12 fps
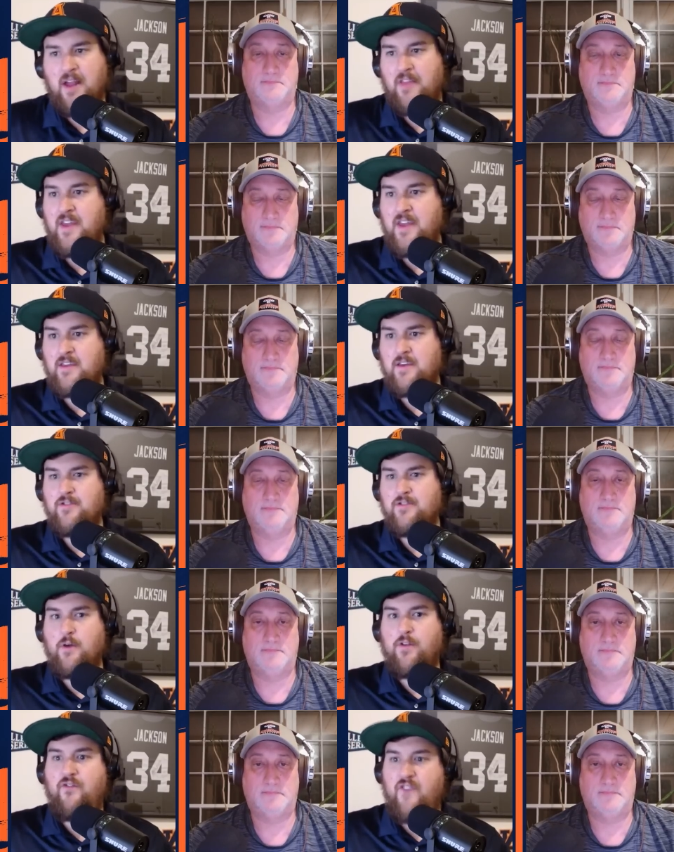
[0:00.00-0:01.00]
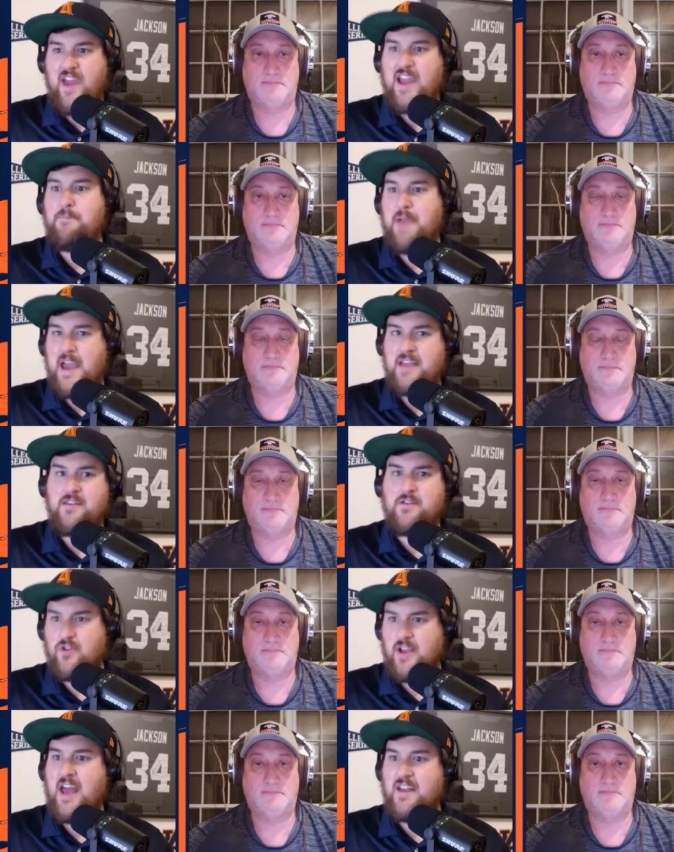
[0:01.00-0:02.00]
Speaker 1: I think those fan bases
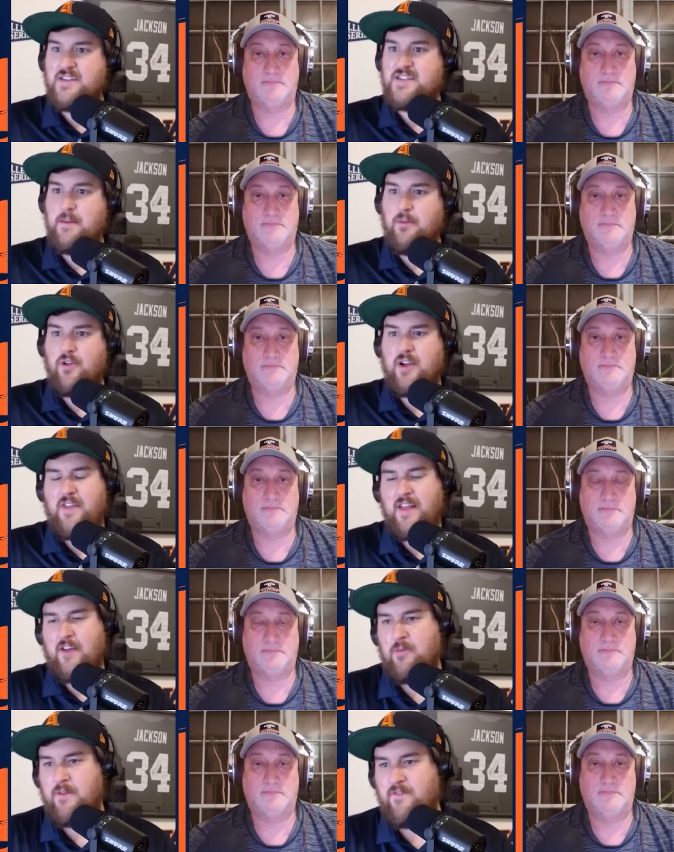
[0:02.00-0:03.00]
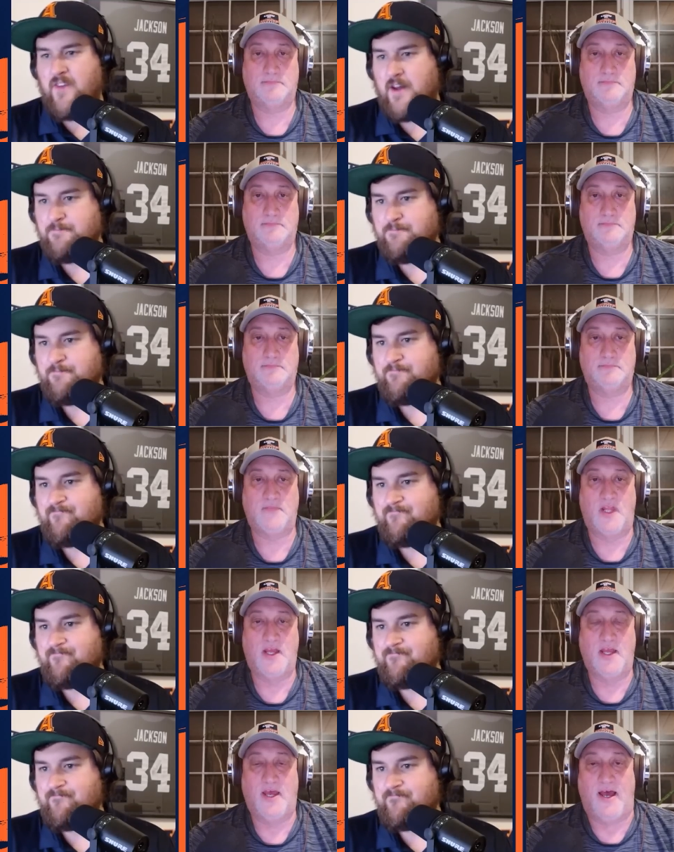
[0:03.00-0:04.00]
are kind of similar, and I think that would have been fun.
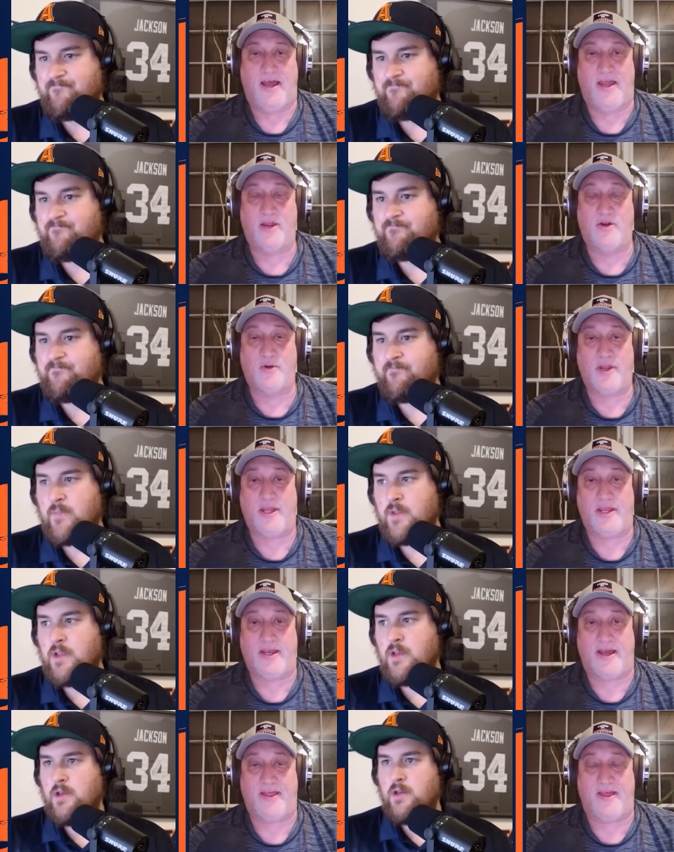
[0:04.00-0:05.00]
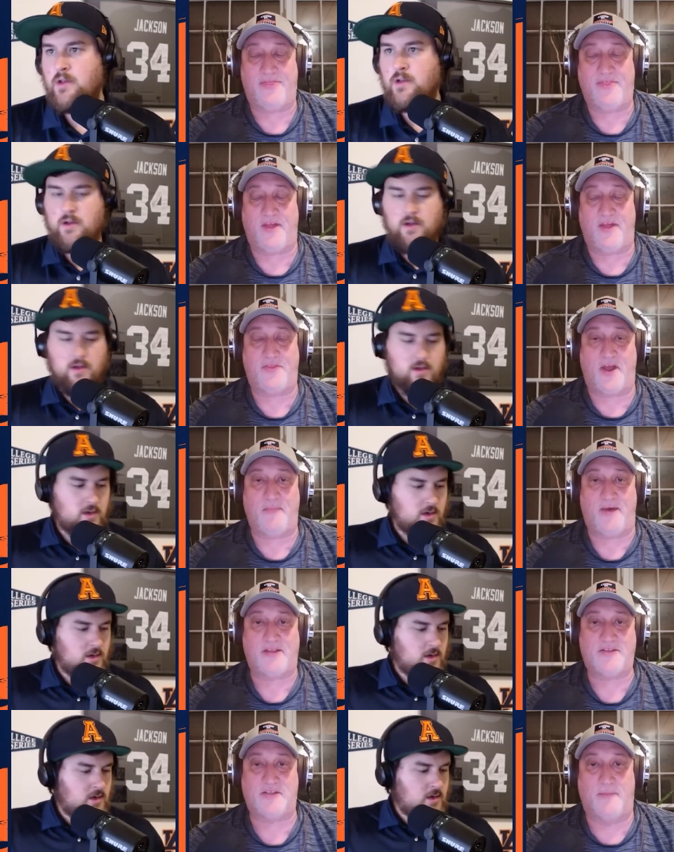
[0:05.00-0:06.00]
I agree. I I, th I thought
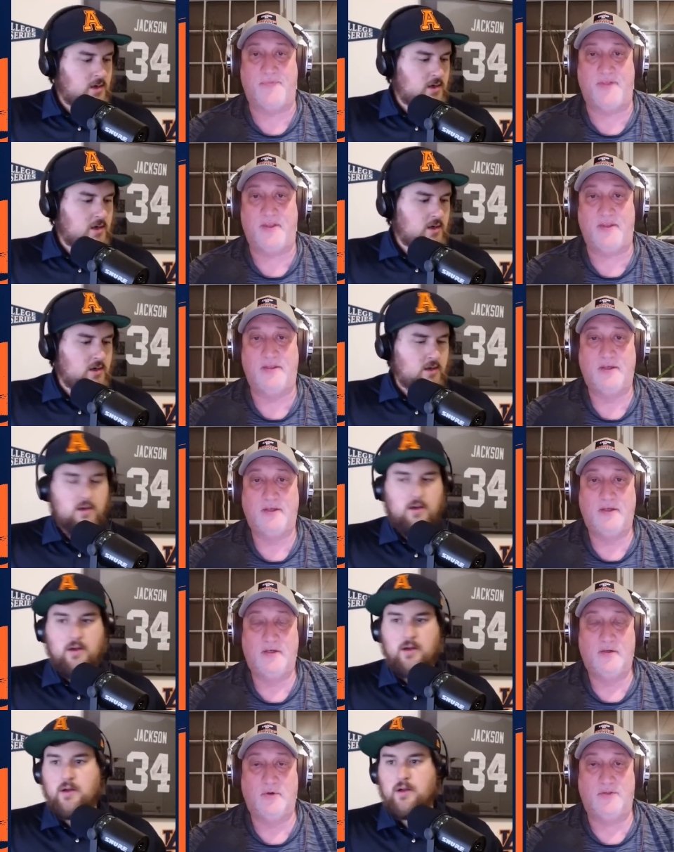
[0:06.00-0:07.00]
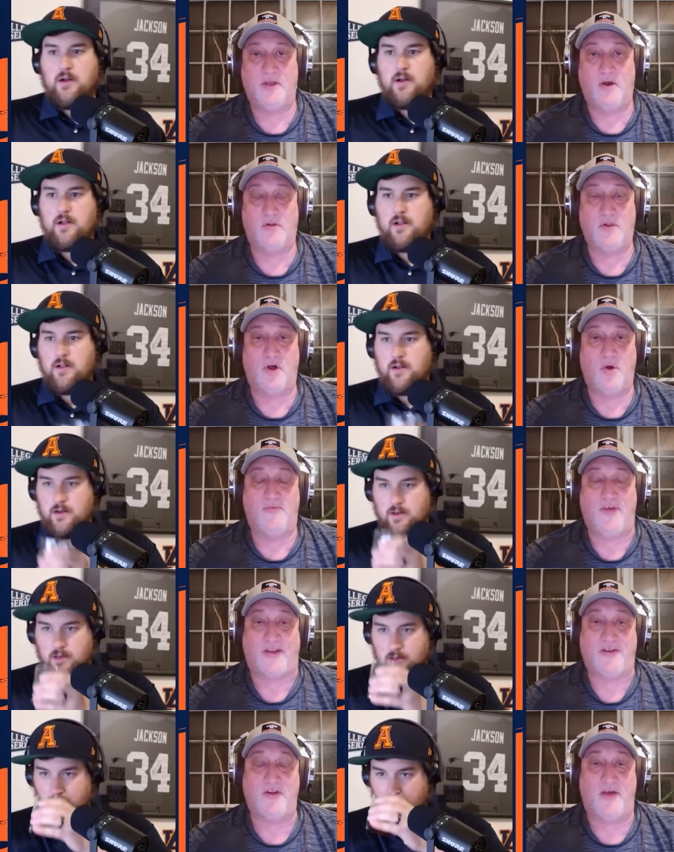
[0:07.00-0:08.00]
about
Speaker 2: something with the Oklahoma
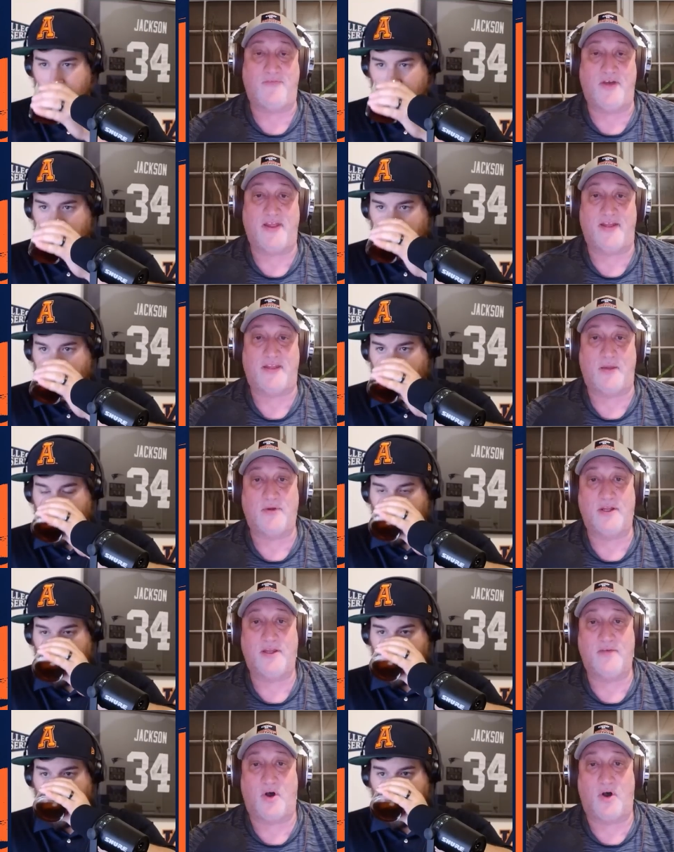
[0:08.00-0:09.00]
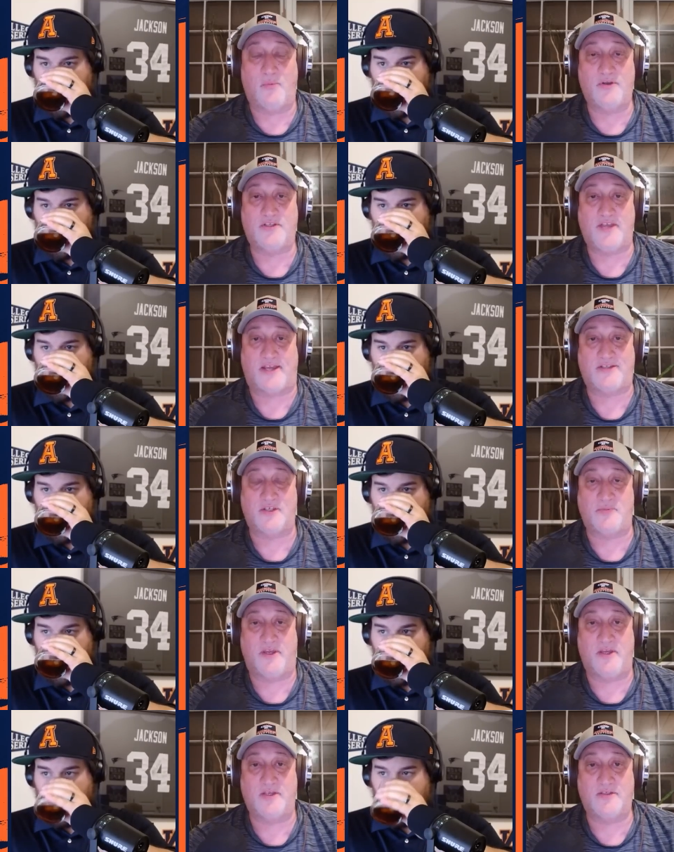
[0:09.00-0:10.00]
fact. You know, I felt like they were going to give Auburn Texas
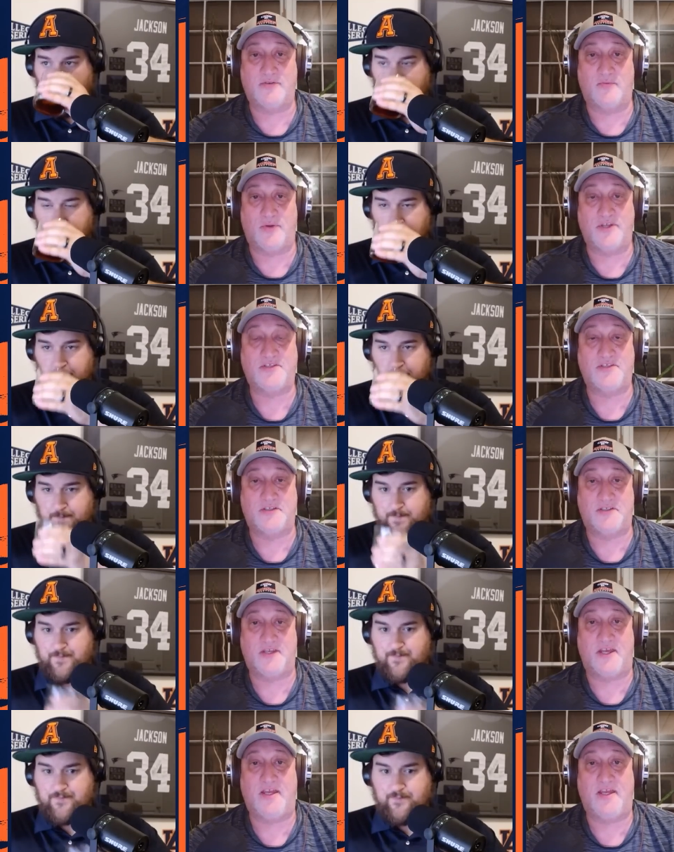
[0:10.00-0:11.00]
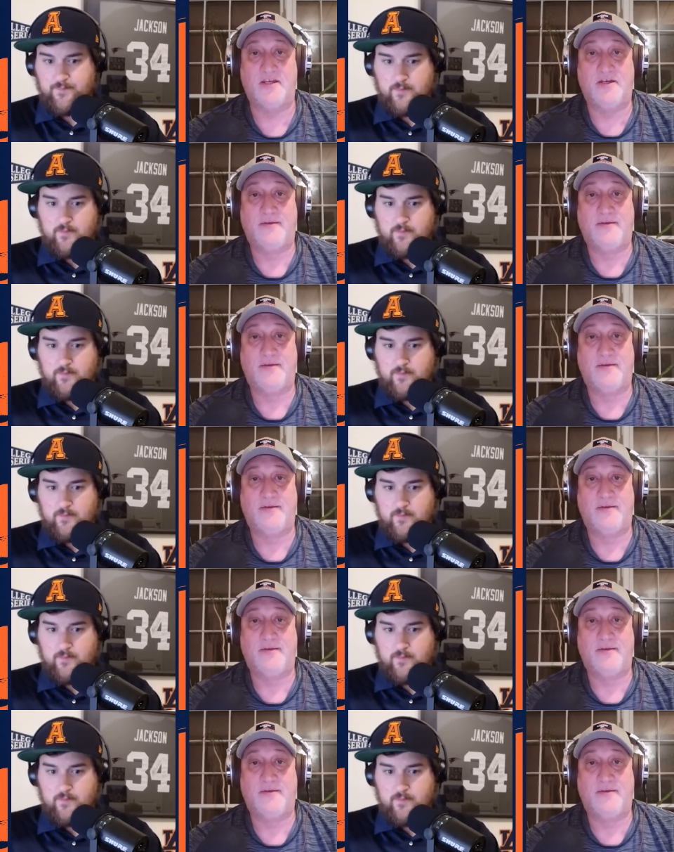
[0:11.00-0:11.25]
because recency.